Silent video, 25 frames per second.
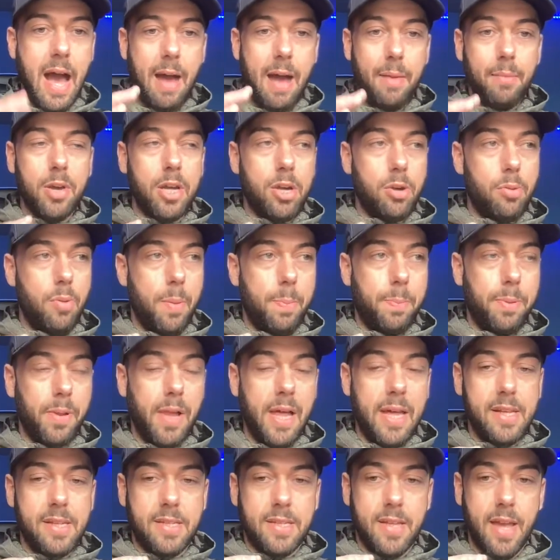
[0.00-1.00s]
I'm going to
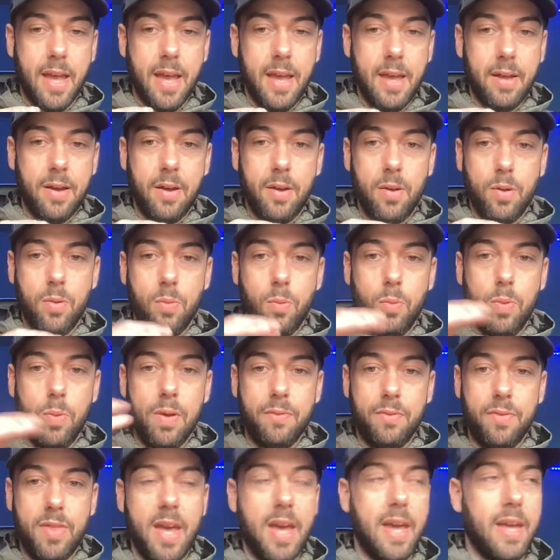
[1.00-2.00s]
replace it
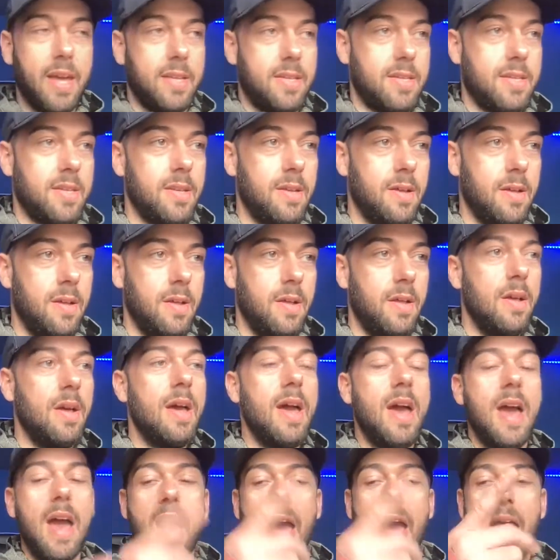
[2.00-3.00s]
with this.
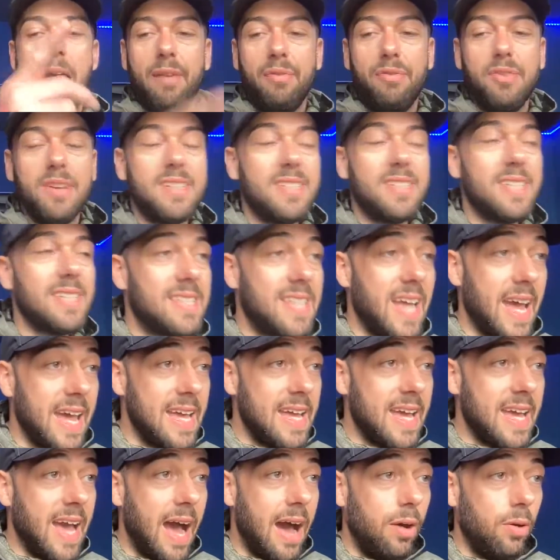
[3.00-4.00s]
If it's a
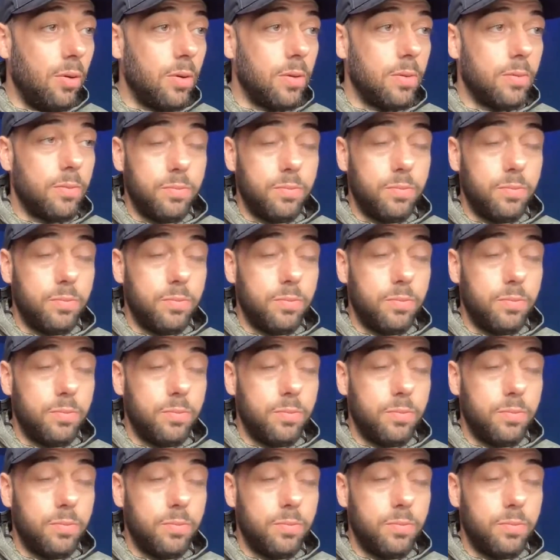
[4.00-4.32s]
takeout,